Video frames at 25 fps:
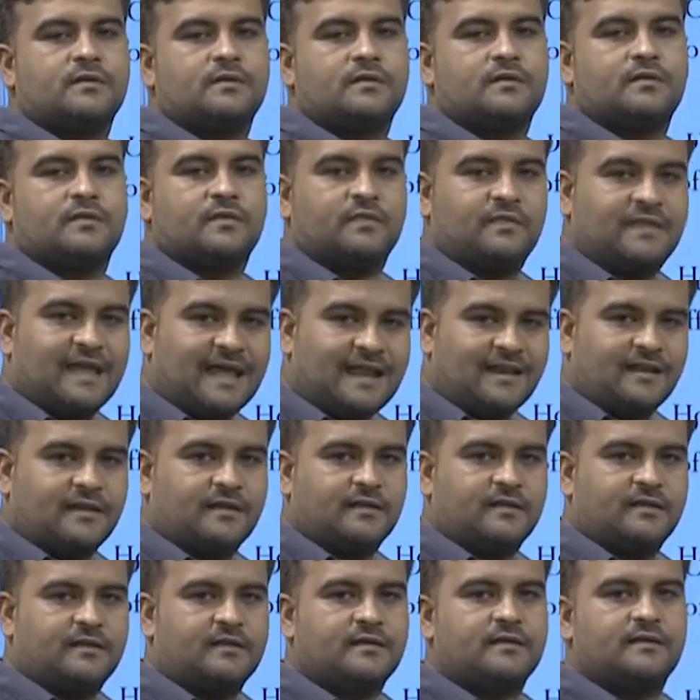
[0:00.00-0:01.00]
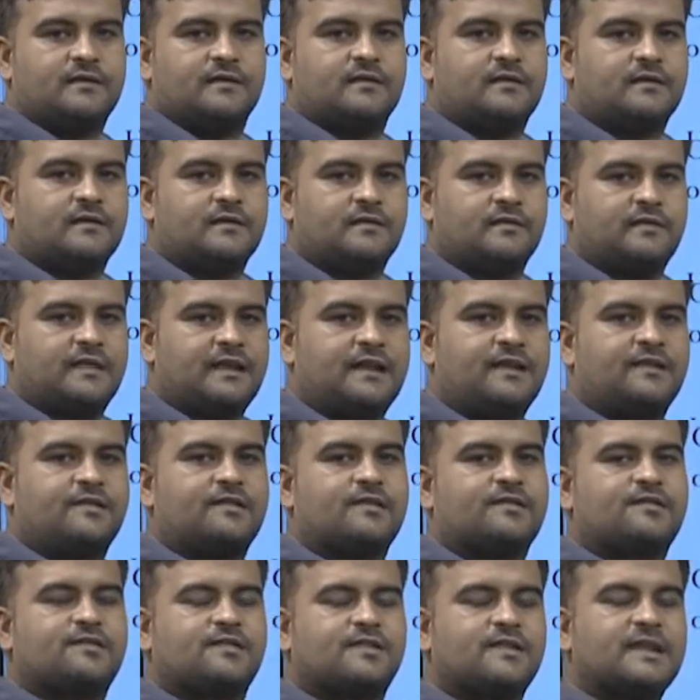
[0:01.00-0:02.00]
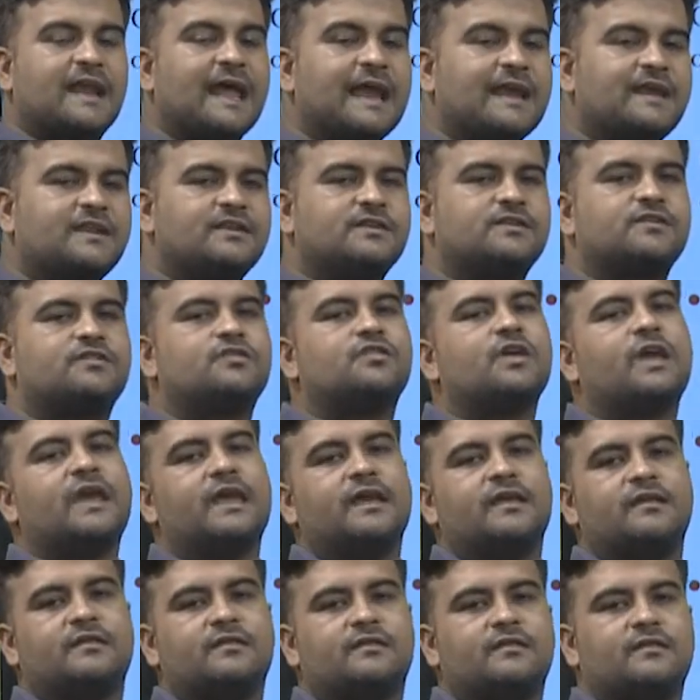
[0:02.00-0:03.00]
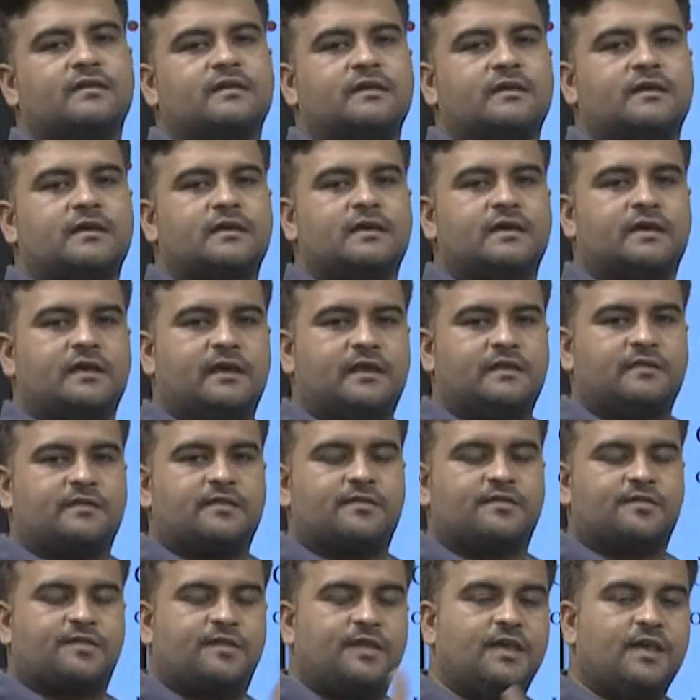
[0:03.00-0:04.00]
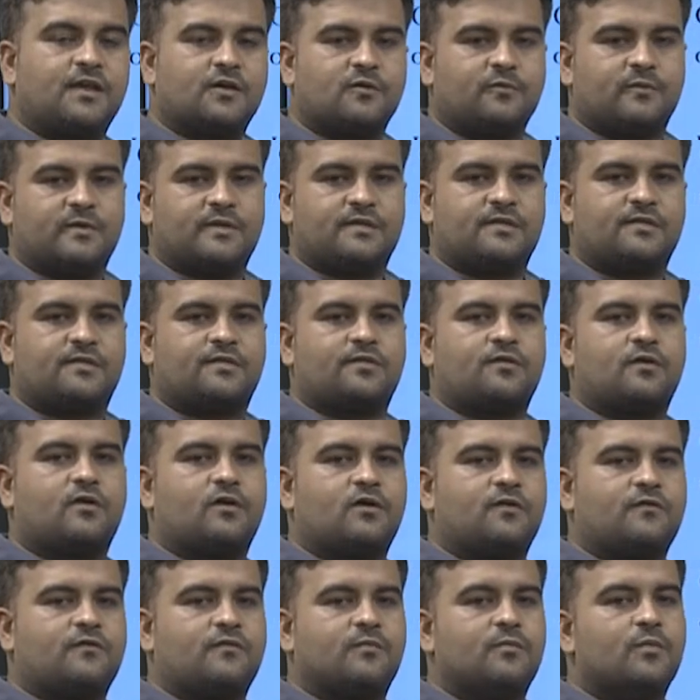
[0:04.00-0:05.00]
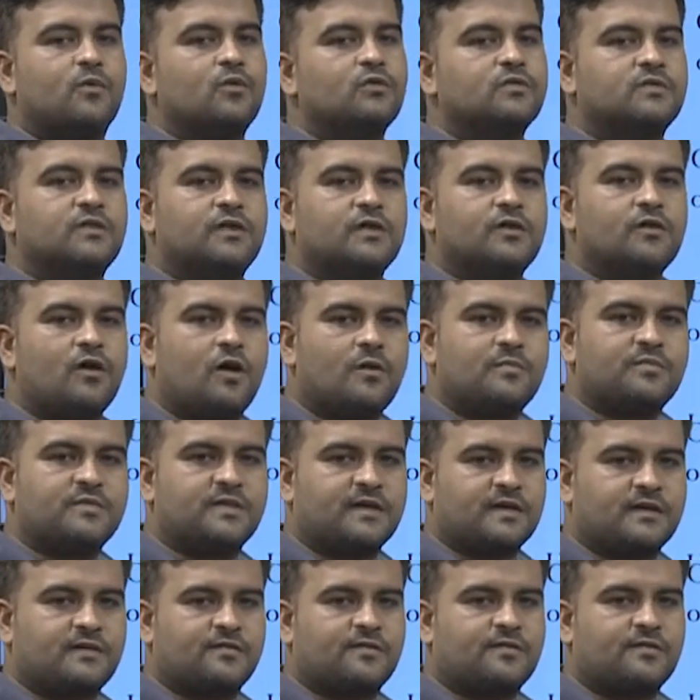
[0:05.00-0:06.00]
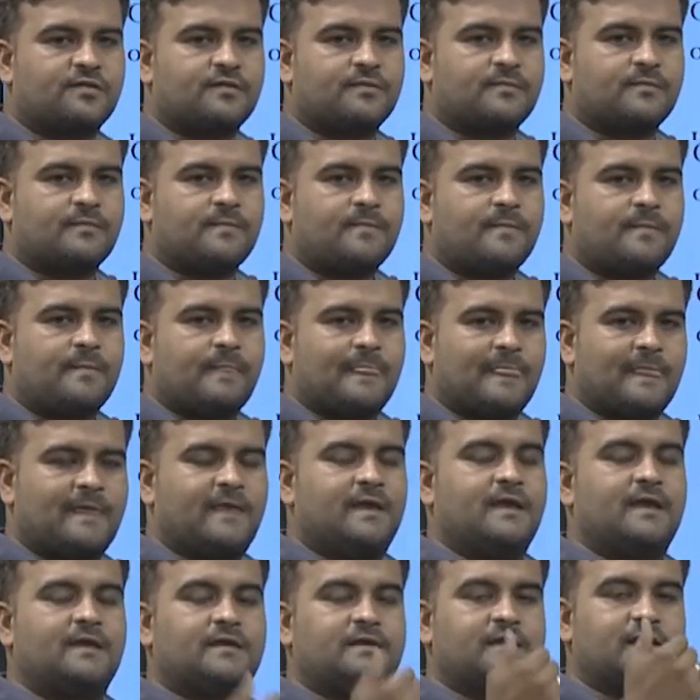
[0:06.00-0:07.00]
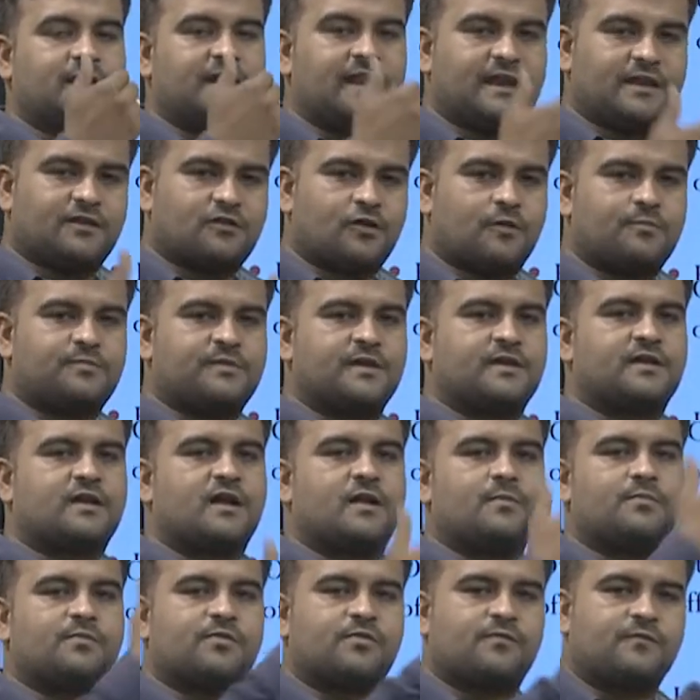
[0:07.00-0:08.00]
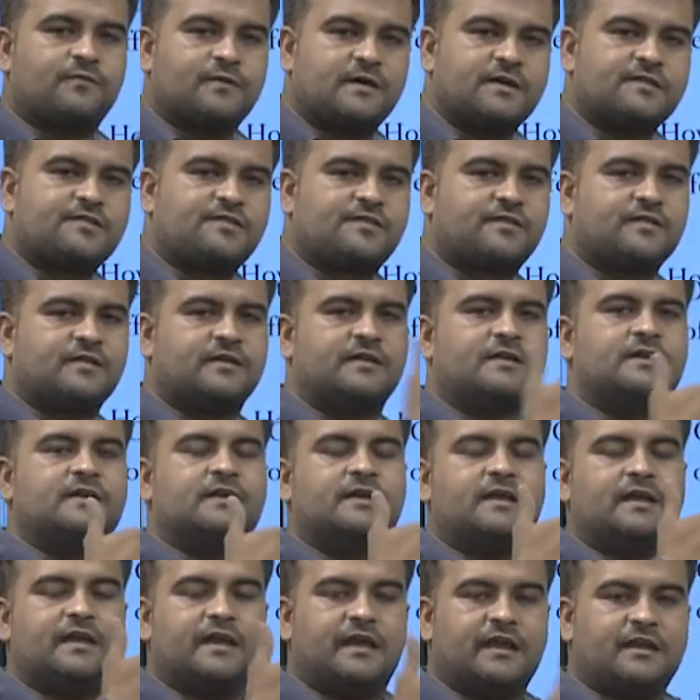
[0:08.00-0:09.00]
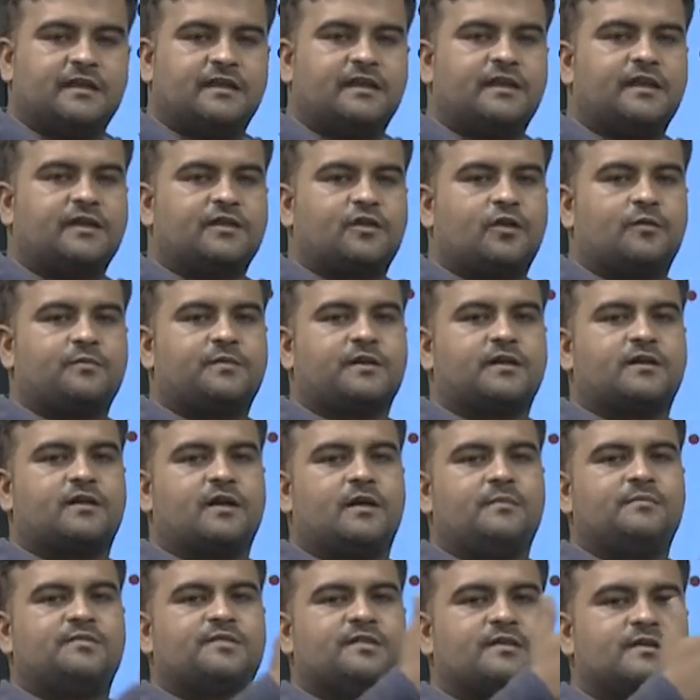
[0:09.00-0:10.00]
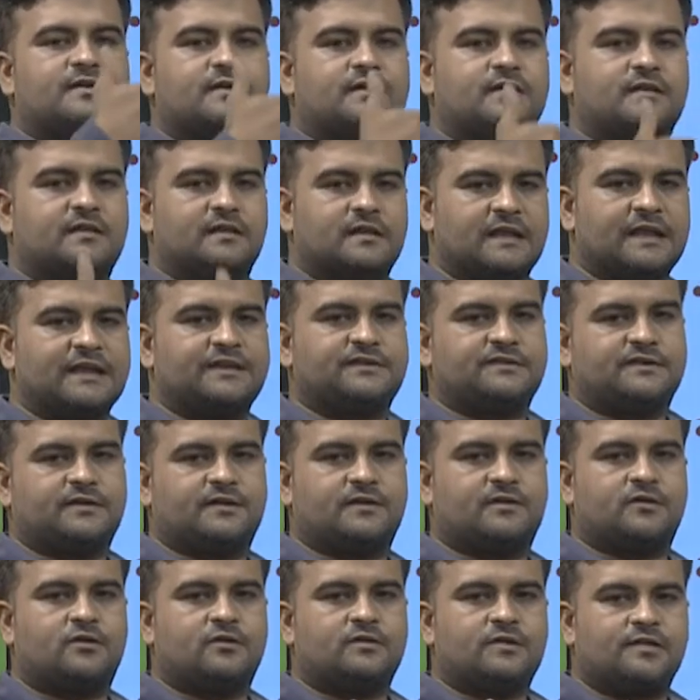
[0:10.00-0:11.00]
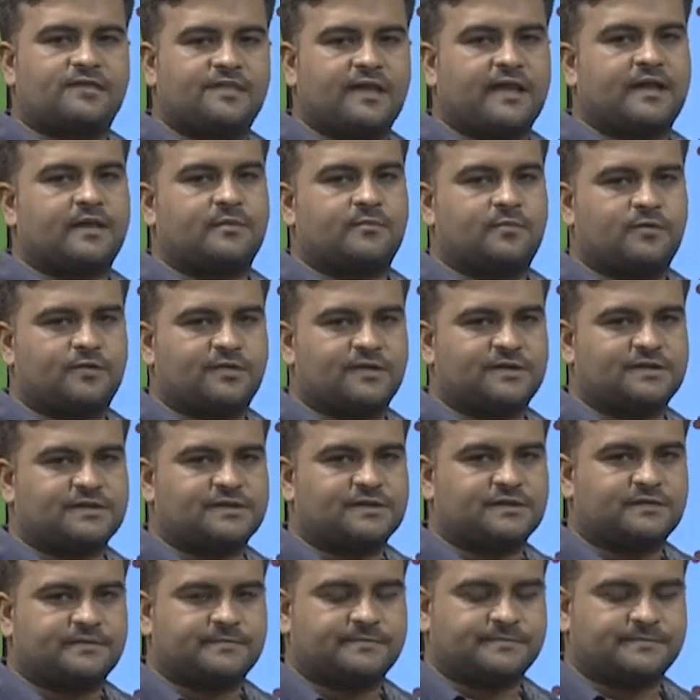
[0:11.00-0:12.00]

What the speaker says: then there is a slight change in the sequence of both the objects. Here direct object comes first, indirect object comes later or the second position.